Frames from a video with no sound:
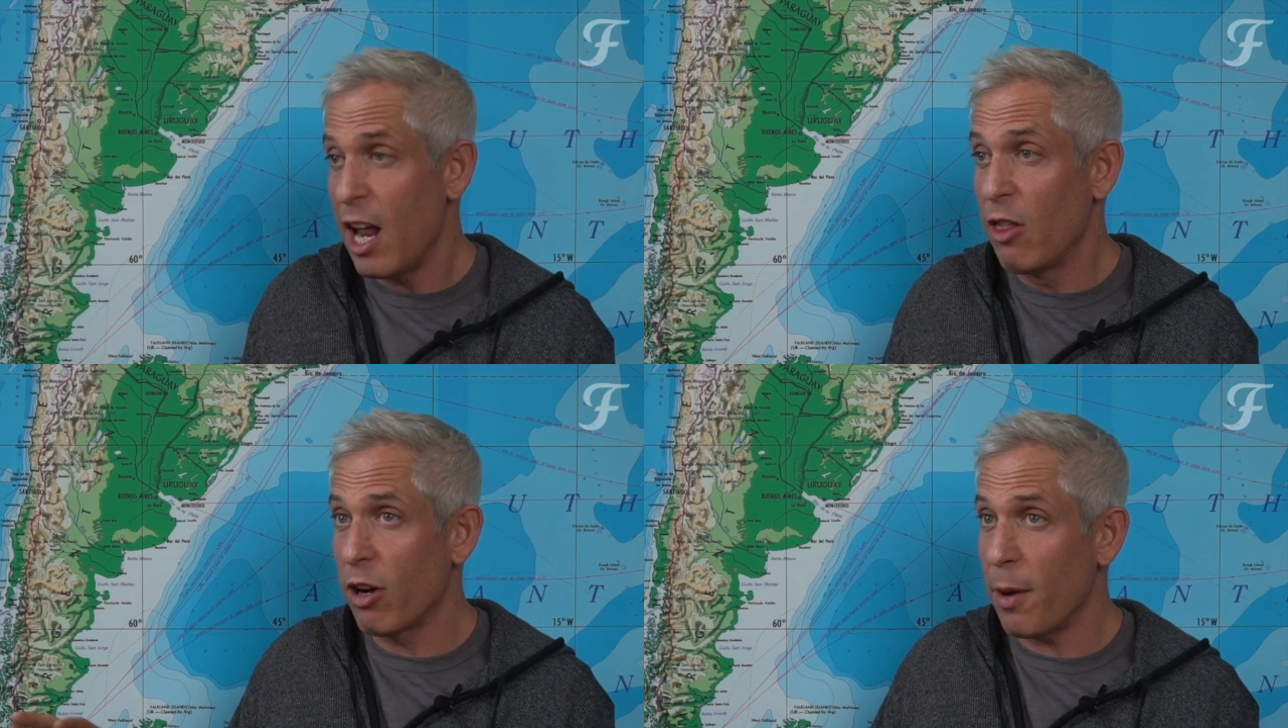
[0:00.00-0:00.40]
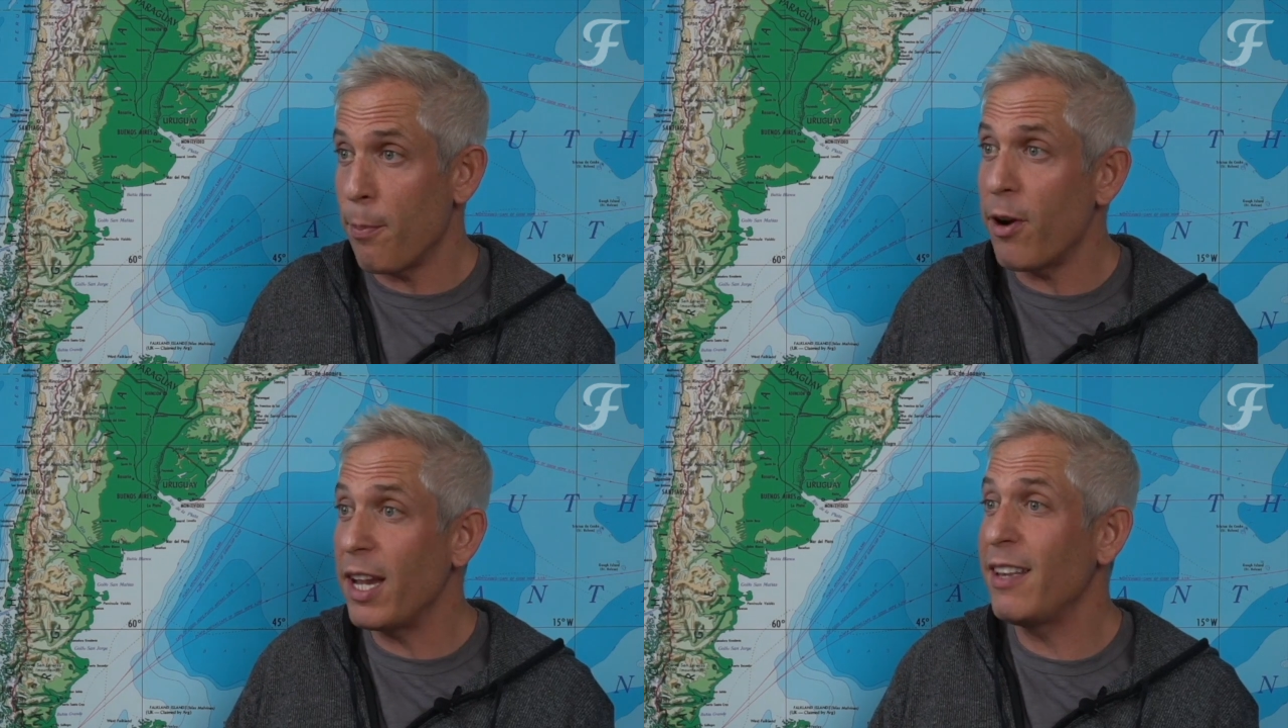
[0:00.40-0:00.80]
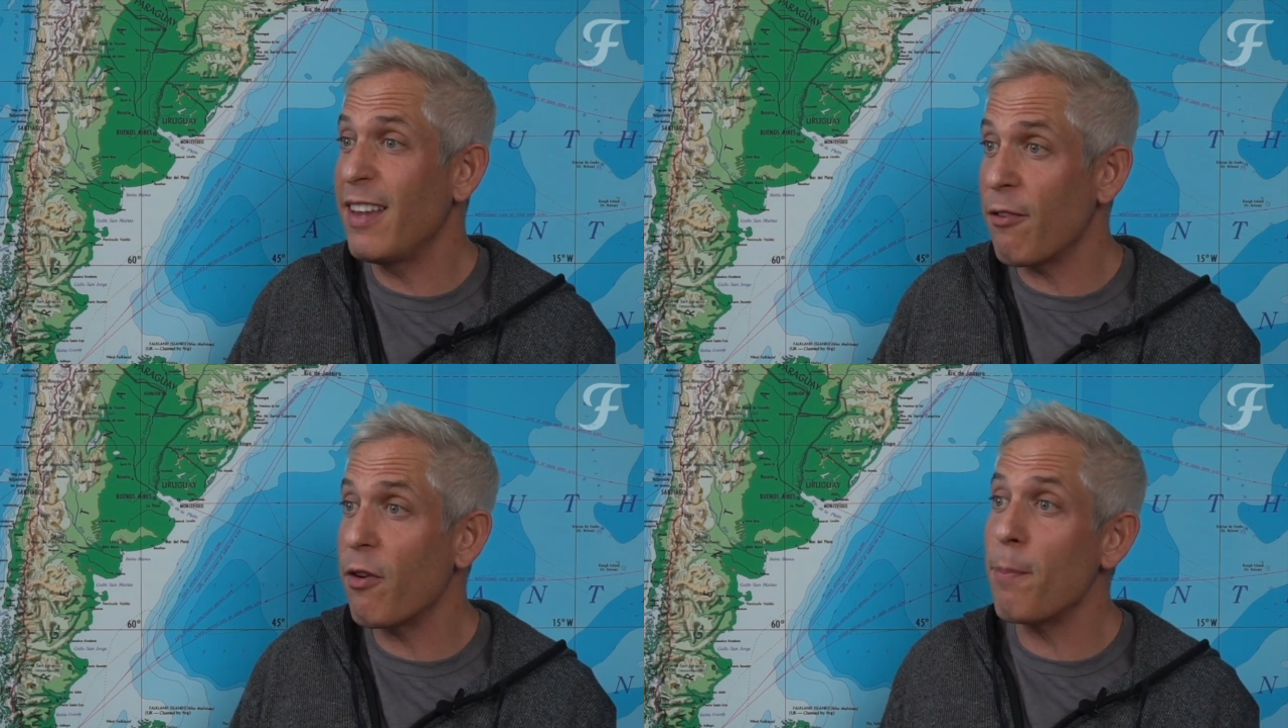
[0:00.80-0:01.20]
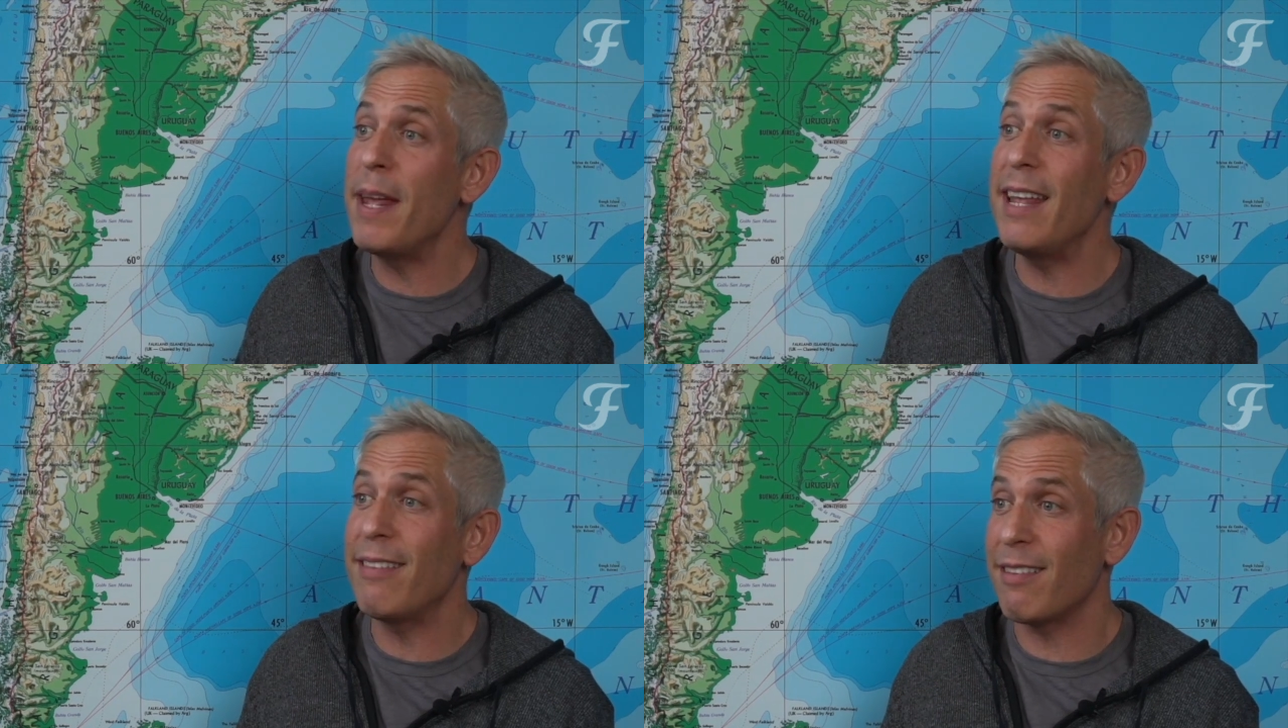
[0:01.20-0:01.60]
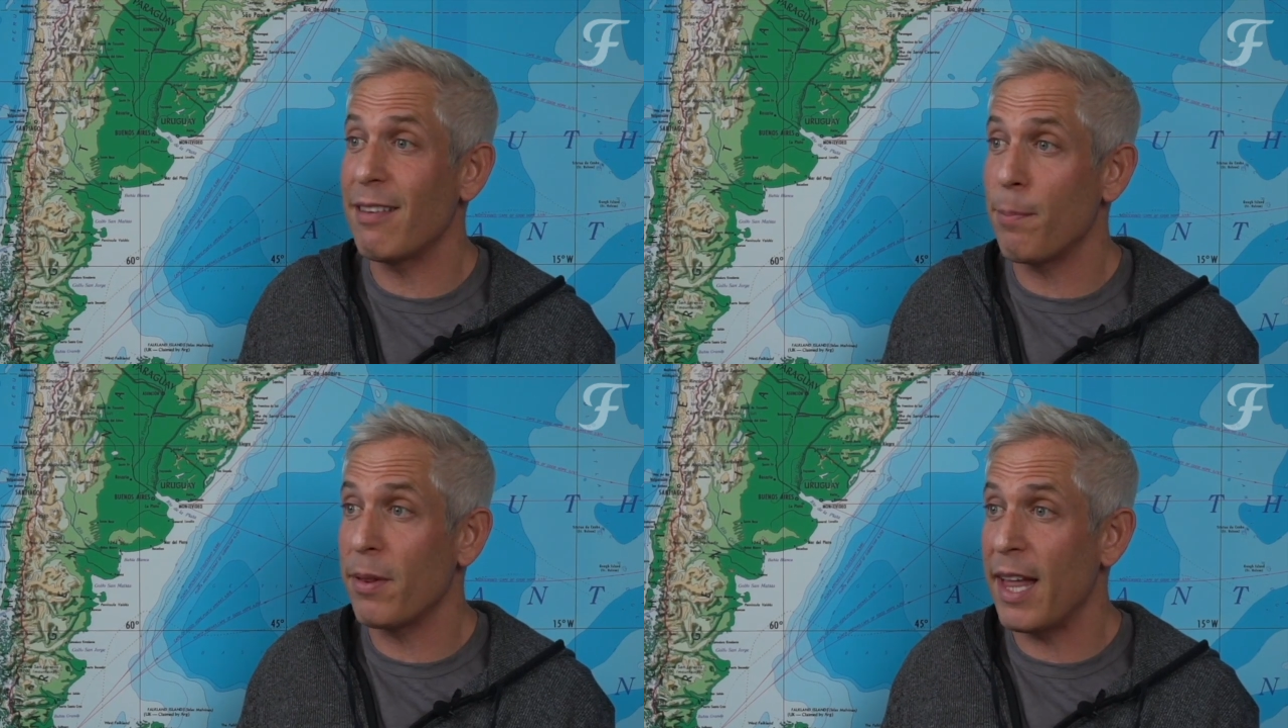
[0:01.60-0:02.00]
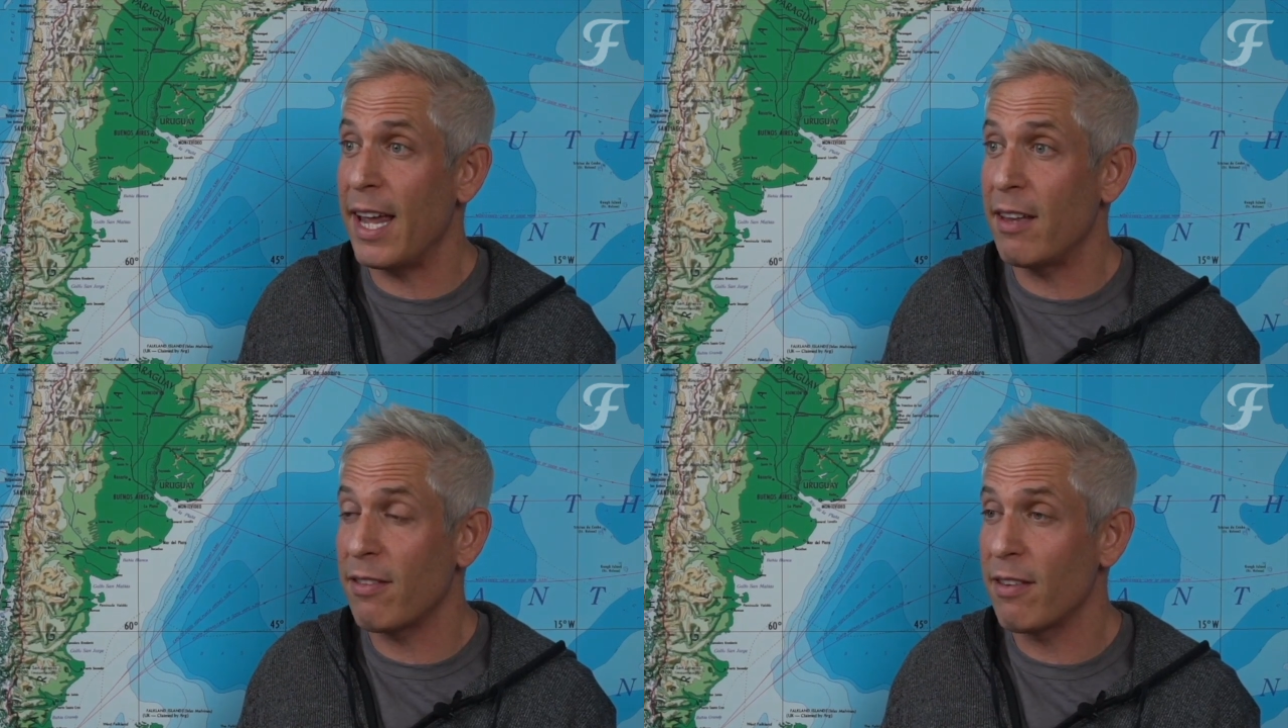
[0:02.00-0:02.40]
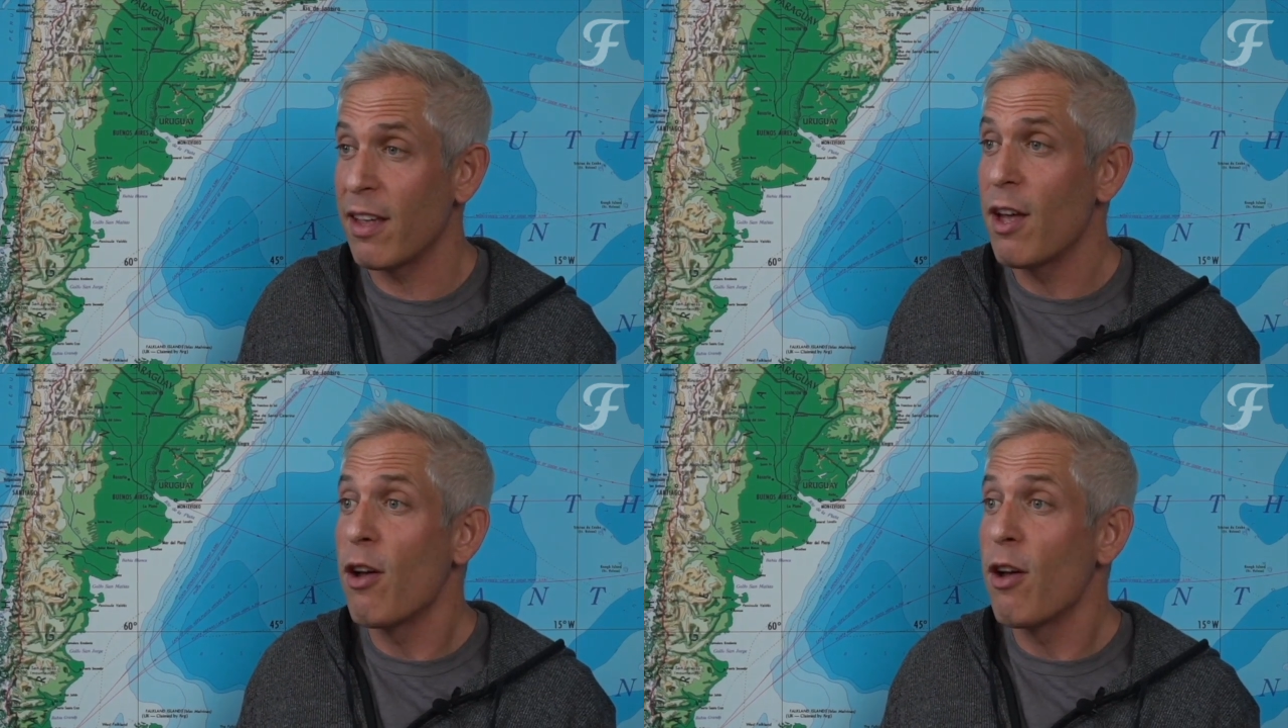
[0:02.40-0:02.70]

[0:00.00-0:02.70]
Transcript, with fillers: and look at putting different pieces in place